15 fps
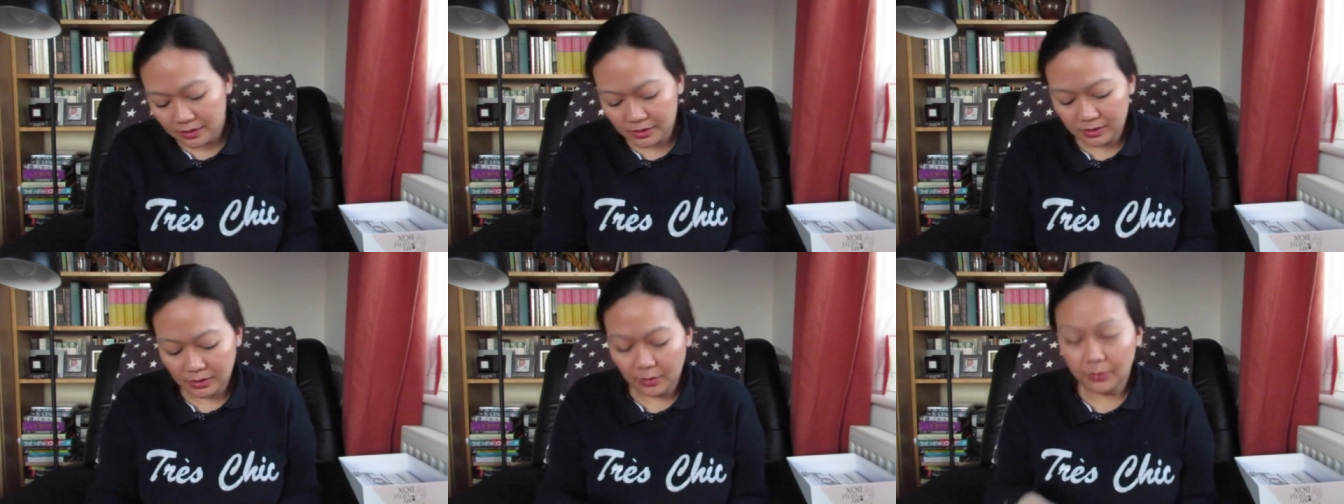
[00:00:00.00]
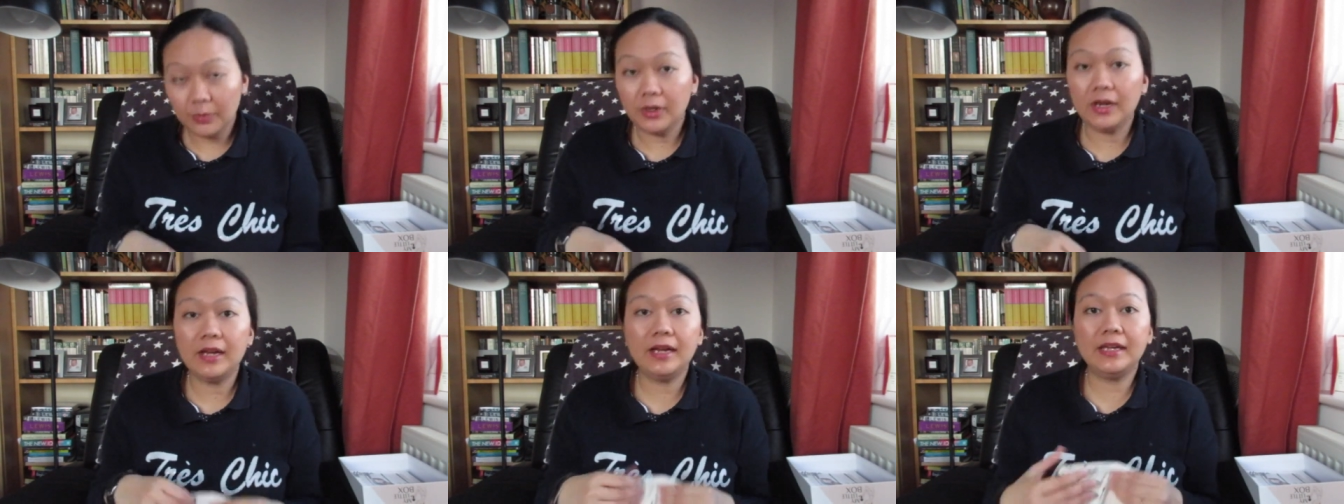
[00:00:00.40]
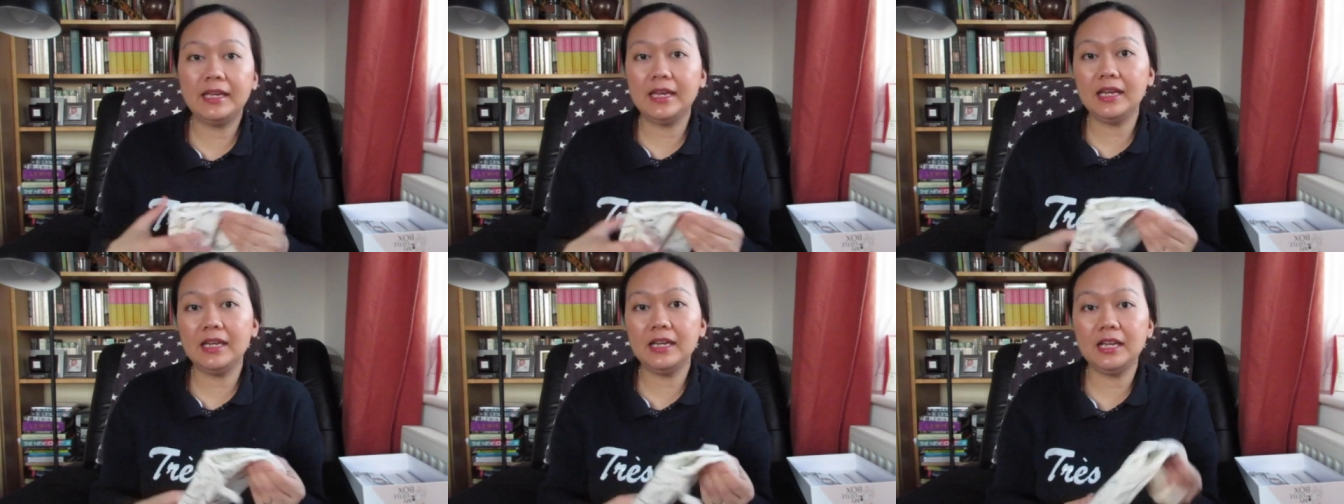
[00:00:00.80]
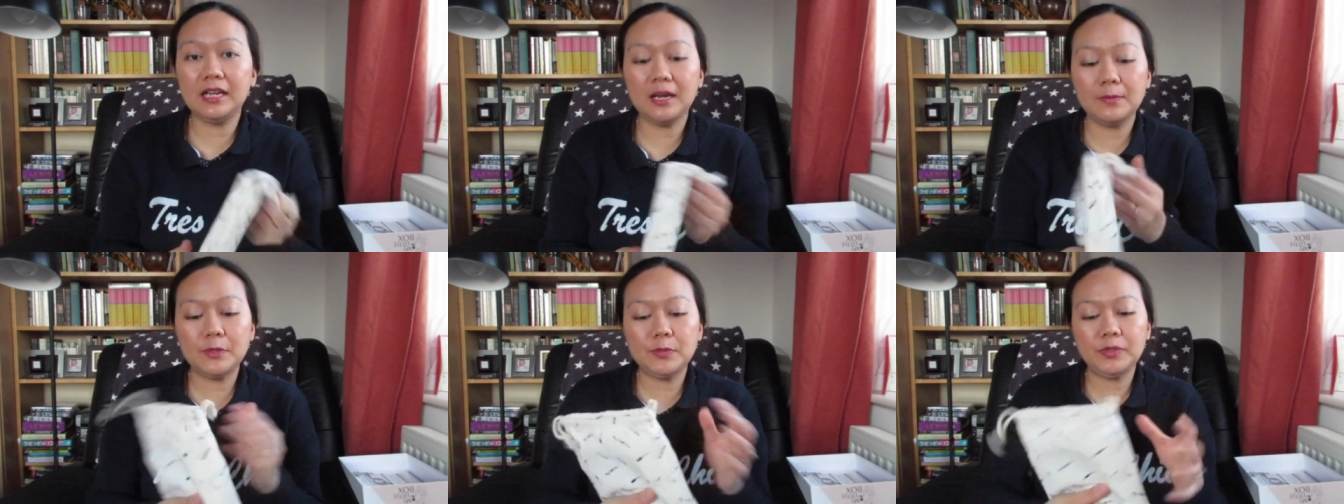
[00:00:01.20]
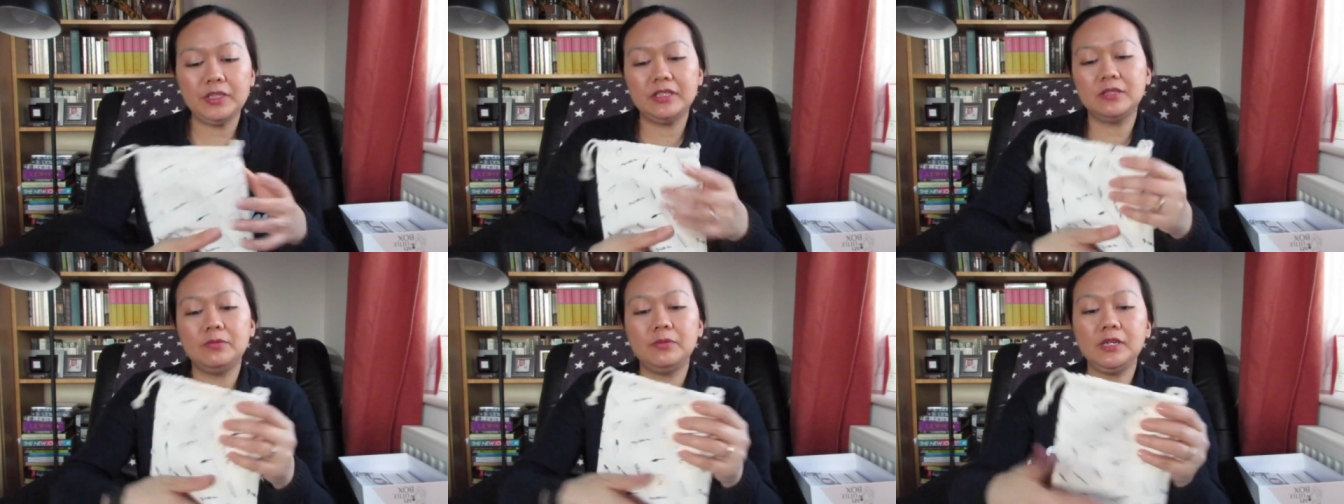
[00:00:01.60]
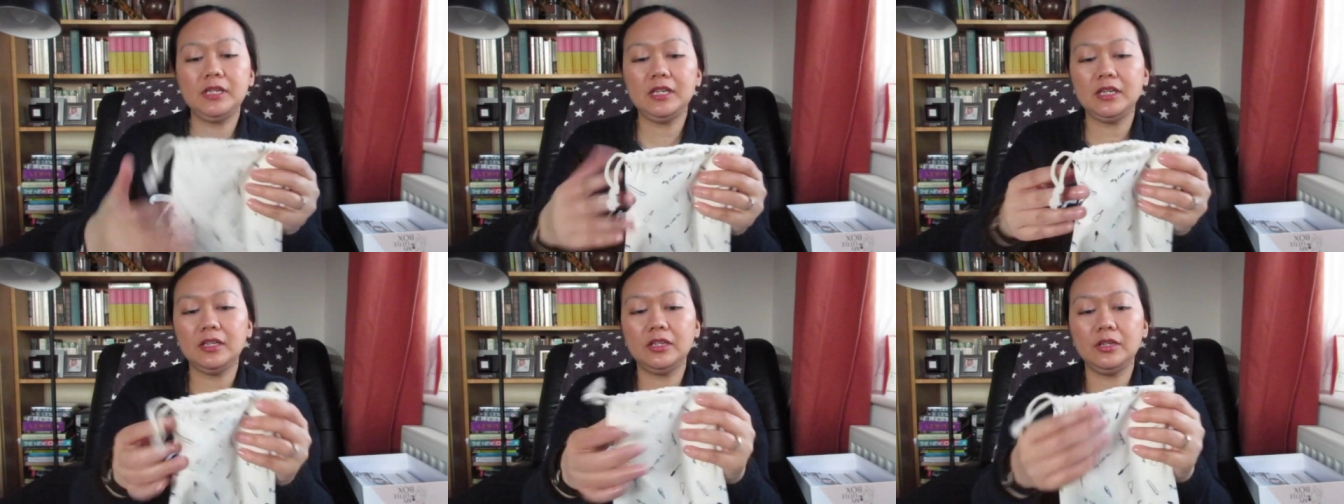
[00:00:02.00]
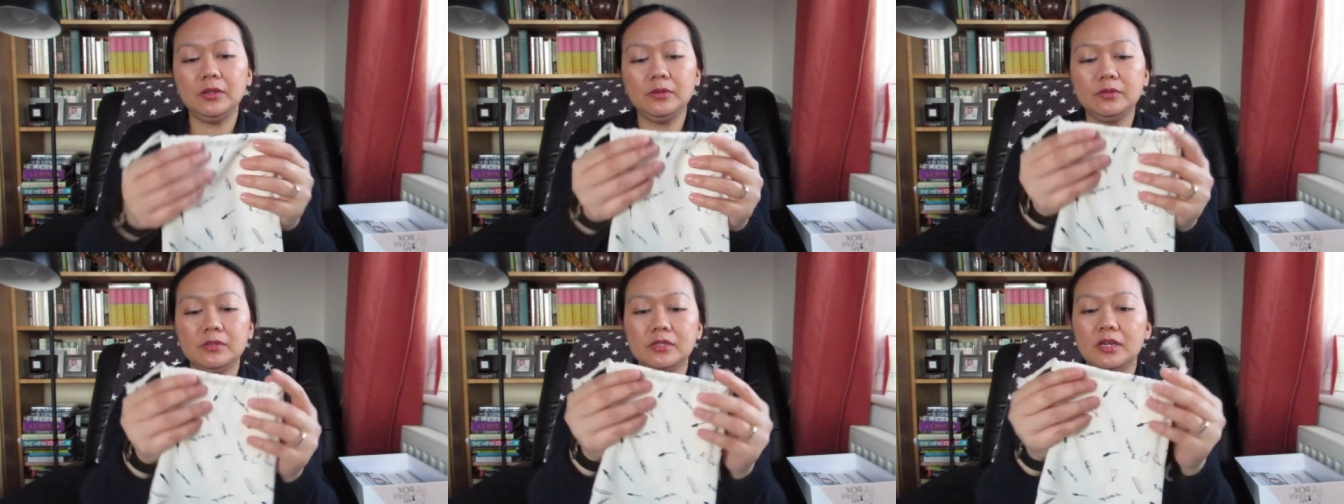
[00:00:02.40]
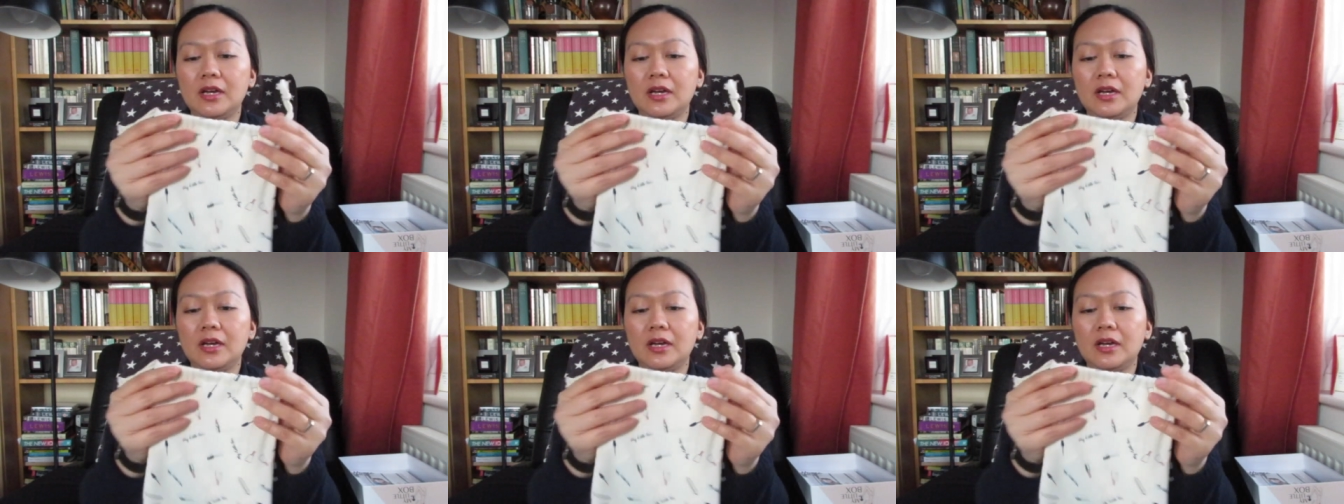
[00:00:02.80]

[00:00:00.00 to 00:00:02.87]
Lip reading: So again, it comes with this really cute